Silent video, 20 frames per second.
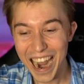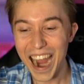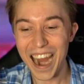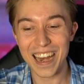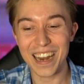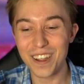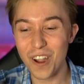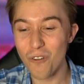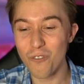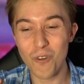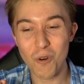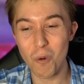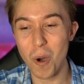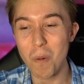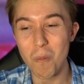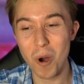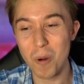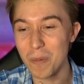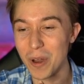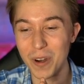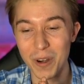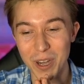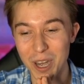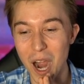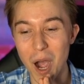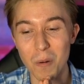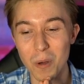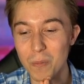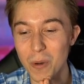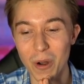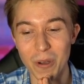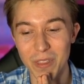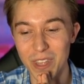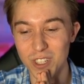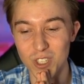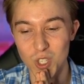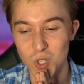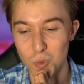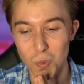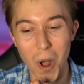I need to go for one more mirror goblin barrel and
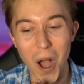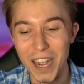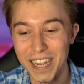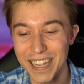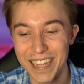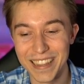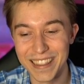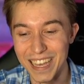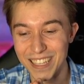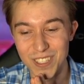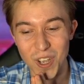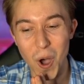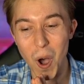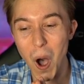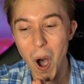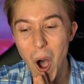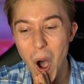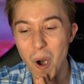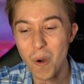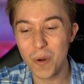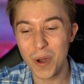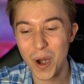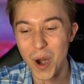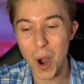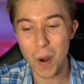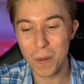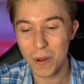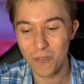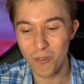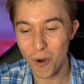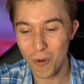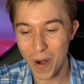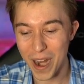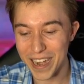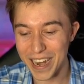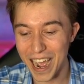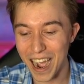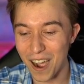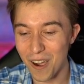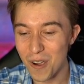then just rocket. That's all we are hoping for
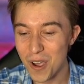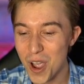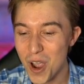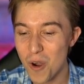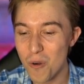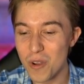right now.